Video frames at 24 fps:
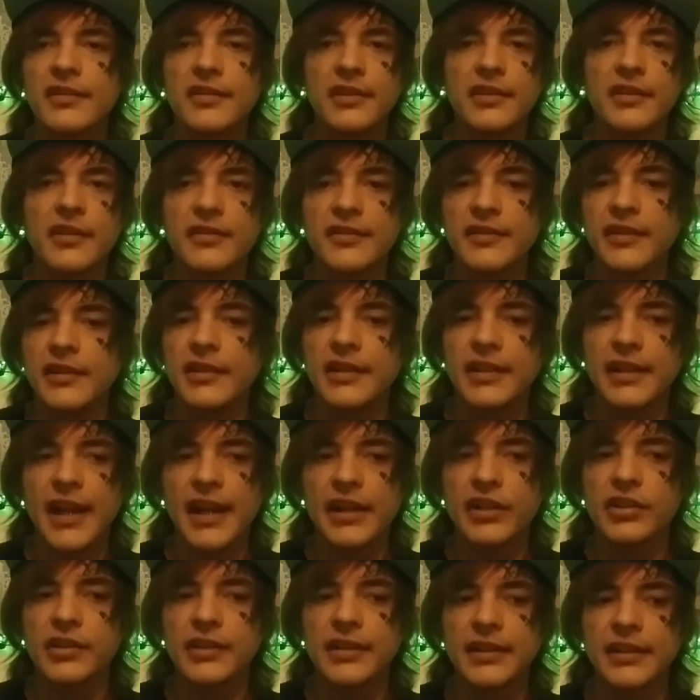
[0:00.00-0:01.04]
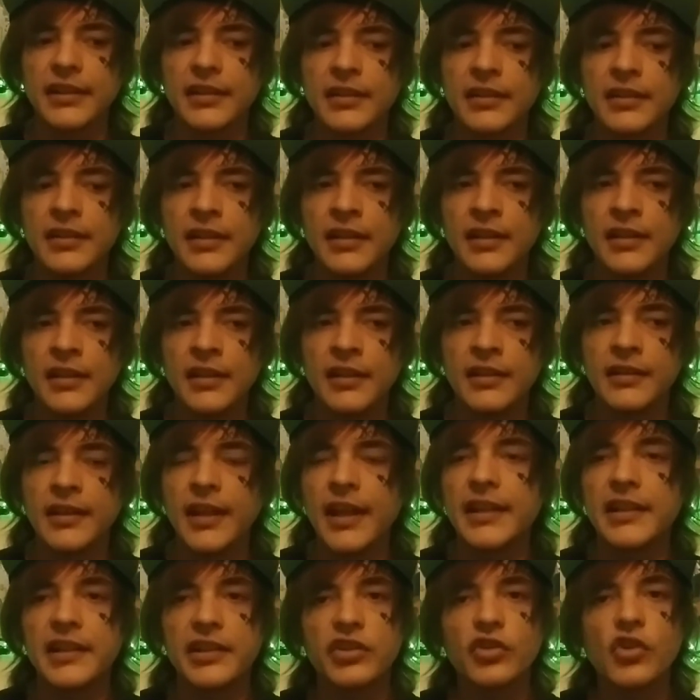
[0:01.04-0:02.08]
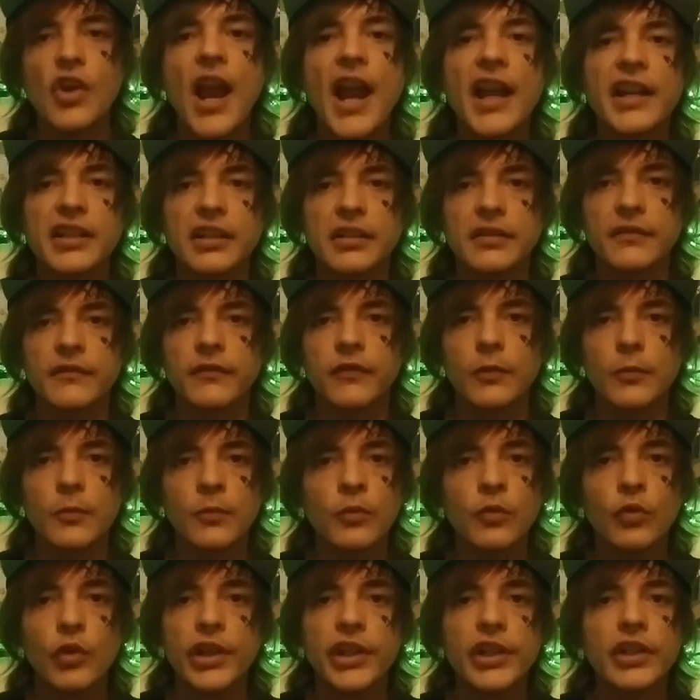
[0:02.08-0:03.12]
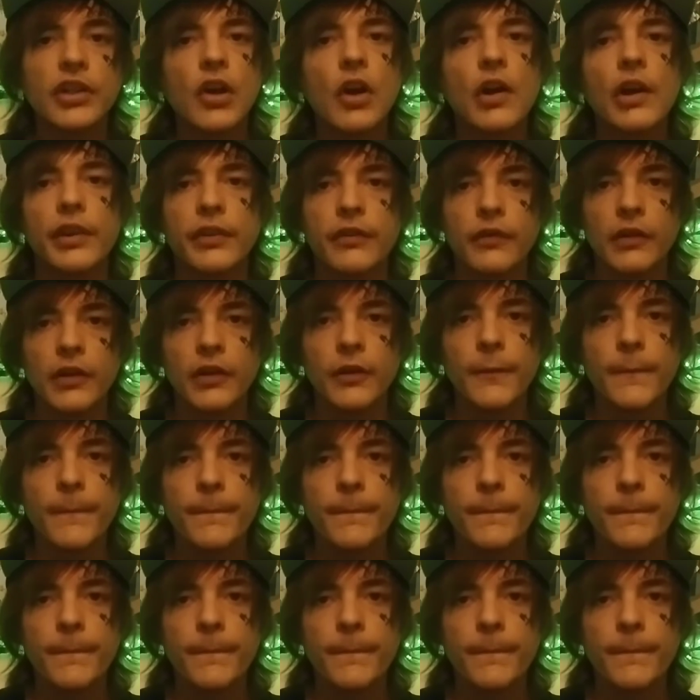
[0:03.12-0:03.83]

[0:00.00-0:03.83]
So you can actually get a distraction from what you're going through.